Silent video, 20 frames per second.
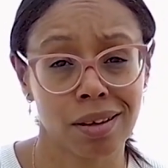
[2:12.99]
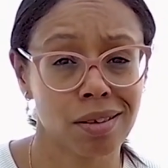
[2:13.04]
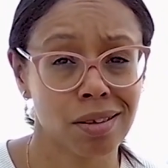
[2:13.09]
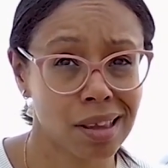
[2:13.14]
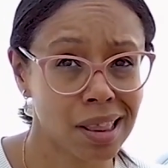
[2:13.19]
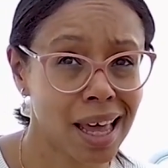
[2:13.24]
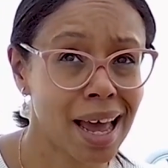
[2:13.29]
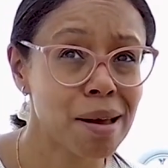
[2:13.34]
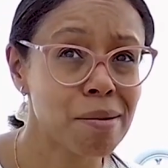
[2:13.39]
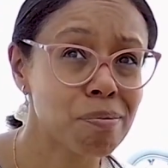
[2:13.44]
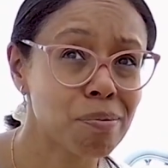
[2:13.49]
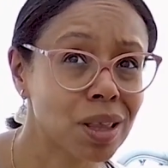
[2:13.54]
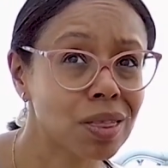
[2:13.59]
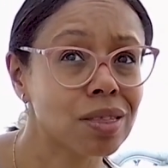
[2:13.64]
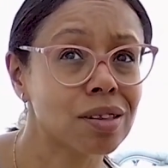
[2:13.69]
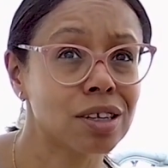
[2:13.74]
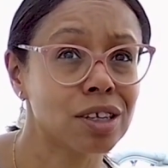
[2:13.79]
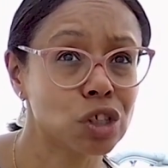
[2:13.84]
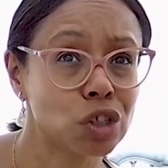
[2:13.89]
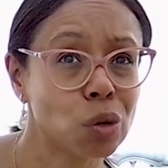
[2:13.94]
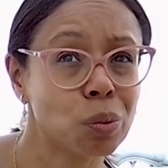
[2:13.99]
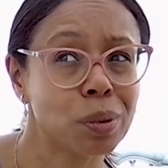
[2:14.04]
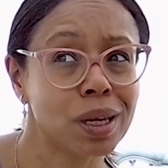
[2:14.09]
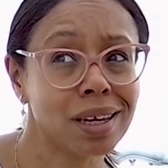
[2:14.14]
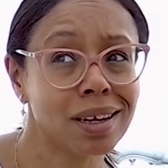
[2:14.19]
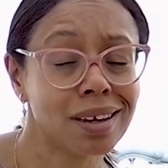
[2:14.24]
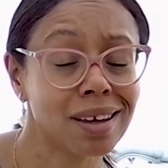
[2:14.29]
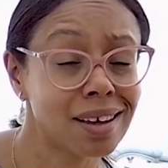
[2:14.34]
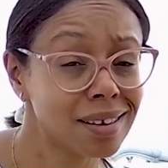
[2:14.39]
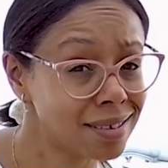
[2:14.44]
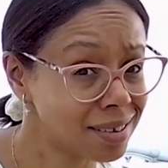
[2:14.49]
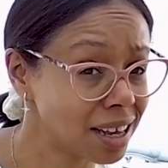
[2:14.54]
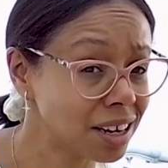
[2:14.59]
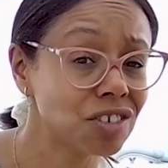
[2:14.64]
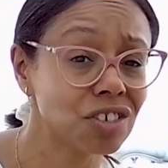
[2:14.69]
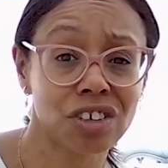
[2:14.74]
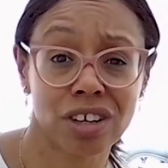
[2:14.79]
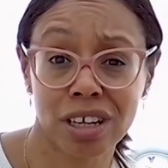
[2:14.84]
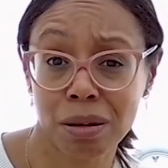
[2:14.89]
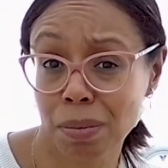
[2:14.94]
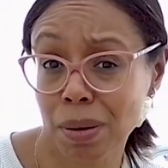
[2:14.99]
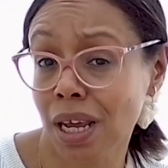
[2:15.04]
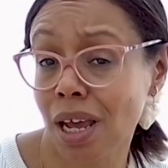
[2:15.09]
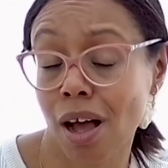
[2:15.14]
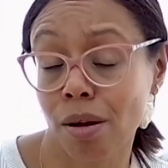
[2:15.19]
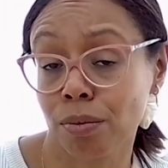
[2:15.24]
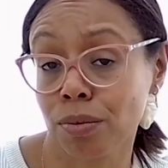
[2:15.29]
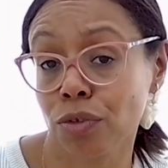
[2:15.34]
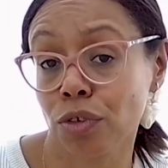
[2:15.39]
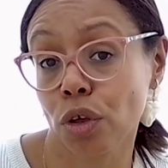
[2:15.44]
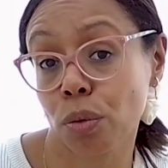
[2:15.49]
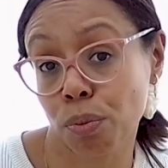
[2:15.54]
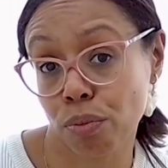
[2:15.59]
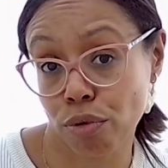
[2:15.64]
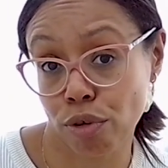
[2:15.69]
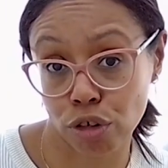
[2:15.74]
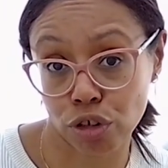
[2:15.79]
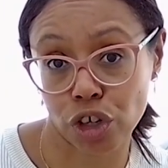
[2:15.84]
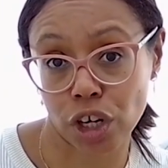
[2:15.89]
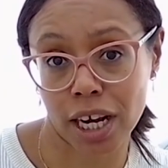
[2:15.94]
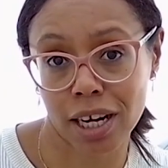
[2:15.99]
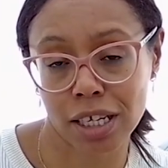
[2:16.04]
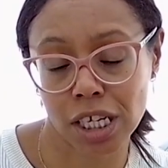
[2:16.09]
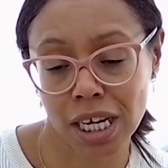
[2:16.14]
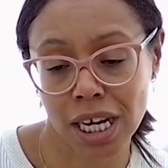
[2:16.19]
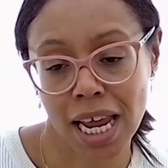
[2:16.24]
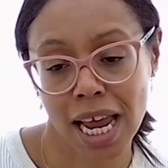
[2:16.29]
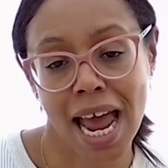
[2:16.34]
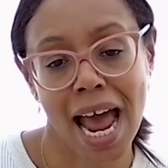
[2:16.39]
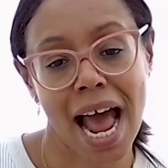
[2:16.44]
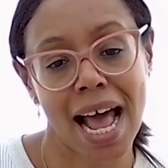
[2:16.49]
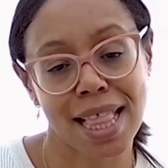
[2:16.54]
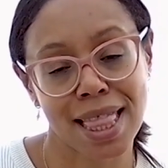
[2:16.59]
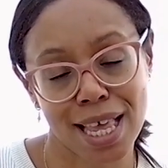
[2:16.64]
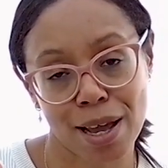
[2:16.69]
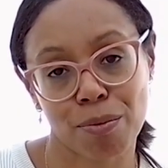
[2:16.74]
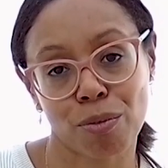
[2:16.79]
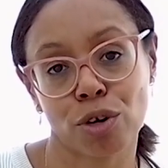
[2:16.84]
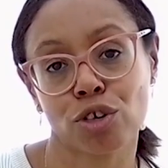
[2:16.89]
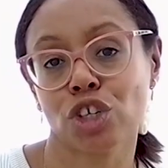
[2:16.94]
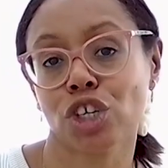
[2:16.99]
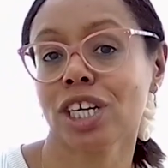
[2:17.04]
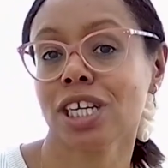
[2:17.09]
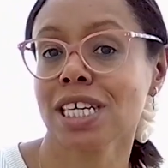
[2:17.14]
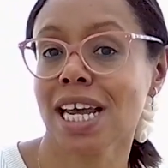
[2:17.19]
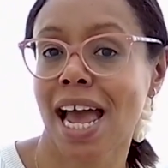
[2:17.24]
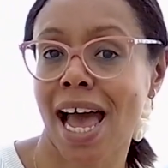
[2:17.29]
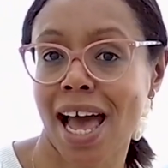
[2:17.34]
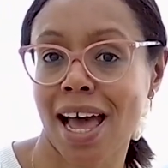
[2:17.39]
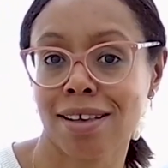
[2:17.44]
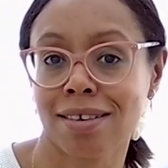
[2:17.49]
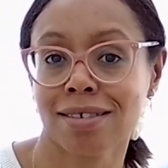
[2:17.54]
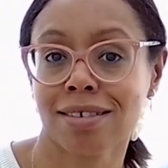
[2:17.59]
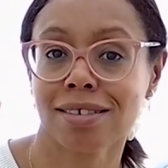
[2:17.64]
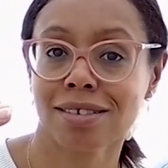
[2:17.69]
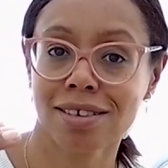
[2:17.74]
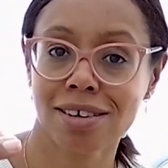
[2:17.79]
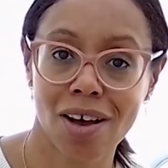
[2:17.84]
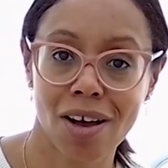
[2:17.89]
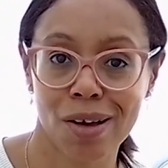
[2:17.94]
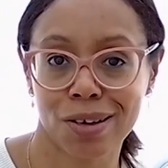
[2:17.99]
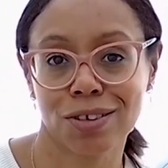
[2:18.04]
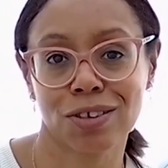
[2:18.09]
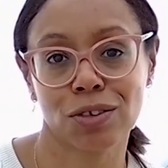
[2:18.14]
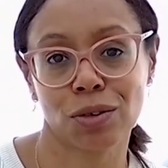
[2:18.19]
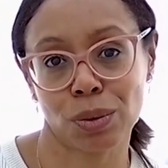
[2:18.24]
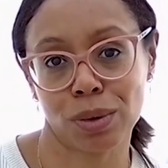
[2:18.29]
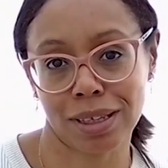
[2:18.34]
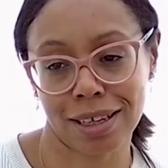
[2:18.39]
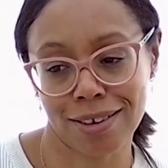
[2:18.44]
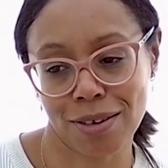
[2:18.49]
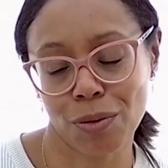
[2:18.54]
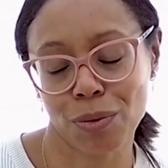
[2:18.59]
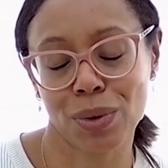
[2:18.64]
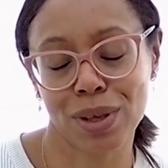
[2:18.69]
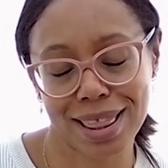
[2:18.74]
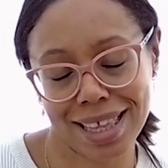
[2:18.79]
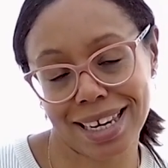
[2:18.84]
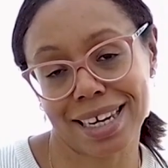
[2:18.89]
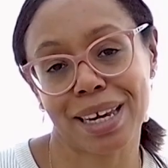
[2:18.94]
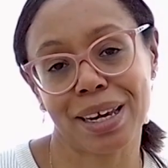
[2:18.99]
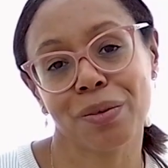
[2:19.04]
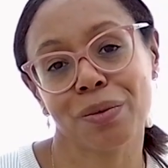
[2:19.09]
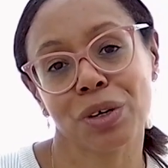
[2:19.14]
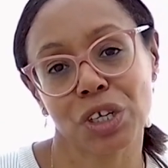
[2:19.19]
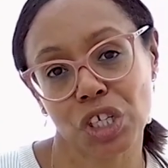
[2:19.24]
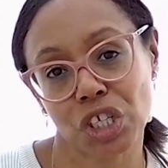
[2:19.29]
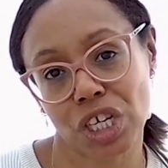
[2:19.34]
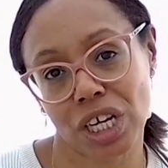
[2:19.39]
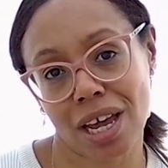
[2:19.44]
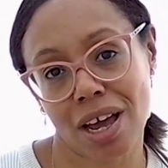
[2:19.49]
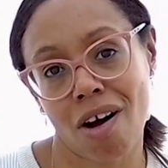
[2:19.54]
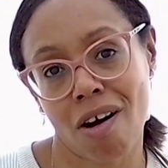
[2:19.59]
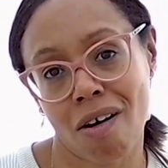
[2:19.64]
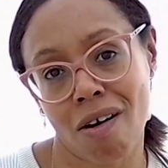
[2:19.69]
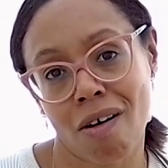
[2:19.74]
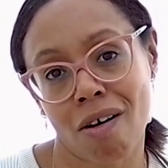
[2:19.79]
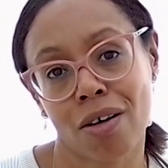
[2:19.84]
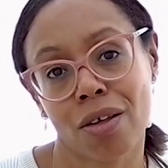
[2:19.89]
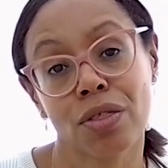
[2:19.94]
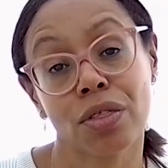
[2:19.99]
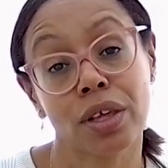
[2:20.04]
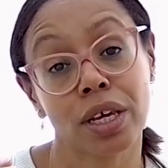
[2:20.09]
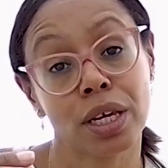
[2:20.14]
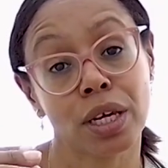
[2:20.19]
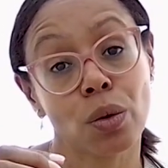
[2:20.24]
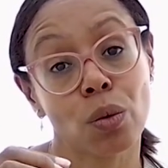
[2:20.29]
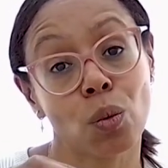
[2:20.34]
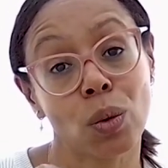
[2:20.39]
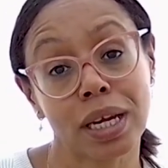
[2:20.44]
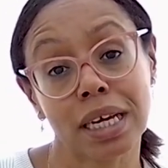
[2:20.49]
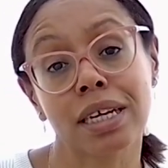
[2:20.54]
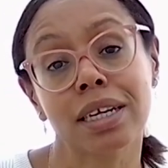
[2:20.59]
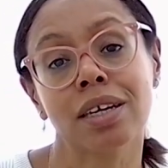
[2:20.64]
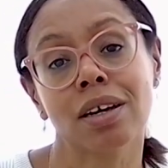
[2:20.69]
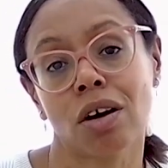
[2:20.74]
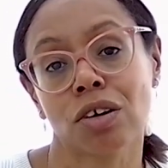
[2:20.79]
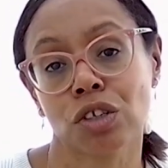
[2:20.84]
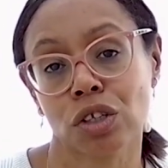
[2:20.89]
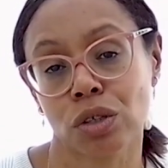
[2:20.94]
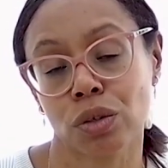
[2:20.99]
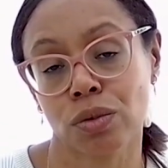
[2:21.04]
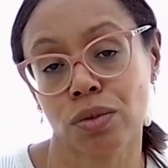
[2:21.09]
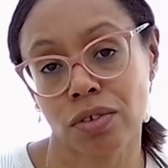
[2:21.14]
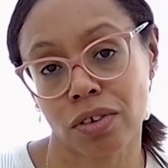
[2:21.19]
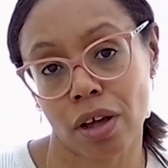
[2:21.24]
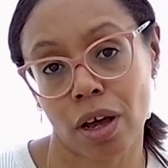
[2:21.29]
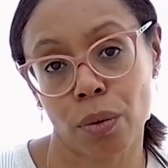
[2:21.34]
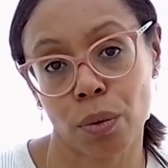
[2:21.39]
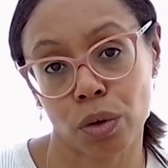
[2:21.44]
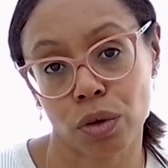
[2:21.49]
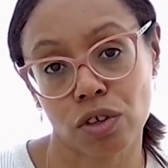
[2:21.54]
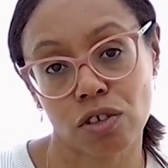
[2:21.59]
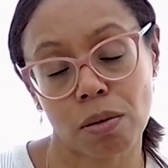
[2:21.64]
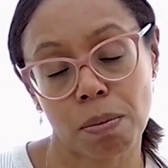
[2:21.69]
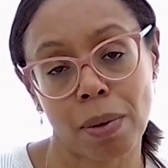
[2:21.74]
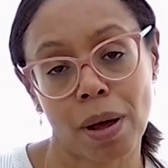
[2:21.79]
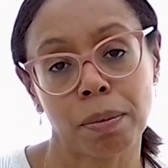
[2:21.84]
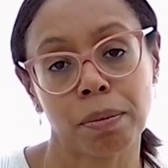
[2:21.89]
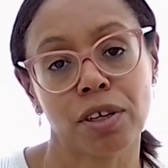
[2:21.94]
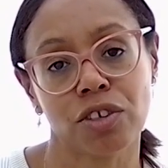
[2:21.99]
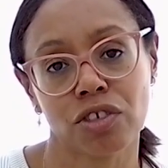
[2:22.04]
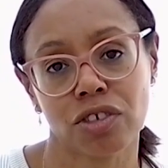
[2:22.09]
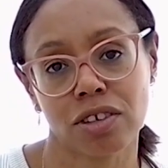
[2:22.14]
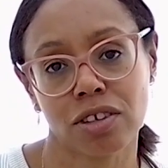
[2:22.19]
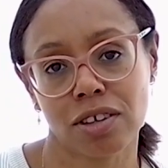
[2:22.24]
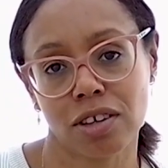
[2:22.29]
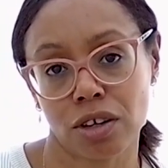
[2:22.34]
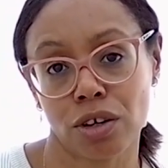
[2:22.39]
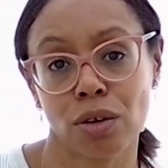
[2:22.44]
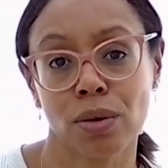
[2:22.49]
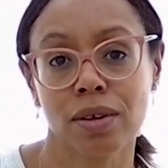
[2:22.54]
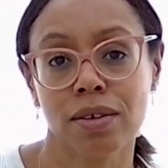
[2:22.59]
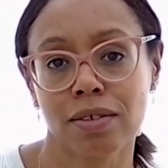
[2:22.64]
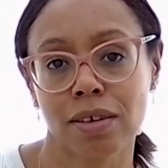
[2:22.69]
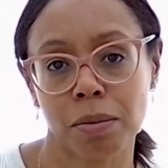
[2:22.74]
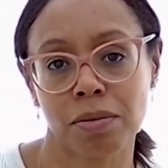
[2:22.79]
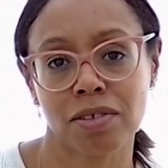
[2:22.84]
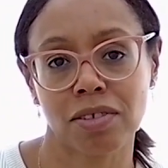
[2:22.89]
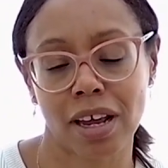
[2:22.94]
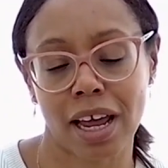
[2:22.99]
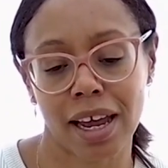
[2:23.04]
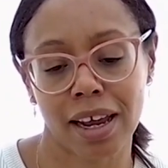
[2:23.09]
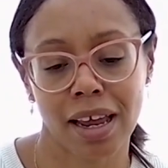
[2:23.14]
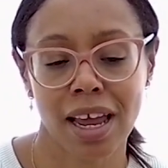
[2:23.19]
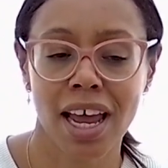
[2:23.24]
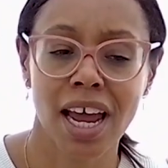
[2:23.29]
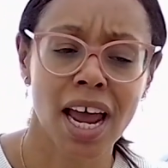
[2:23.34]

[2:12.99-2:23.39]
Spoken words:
So that monthly topic essentially becomes a project, and that project has tasks within it, which are the weekly articles that I want to publish to Substack.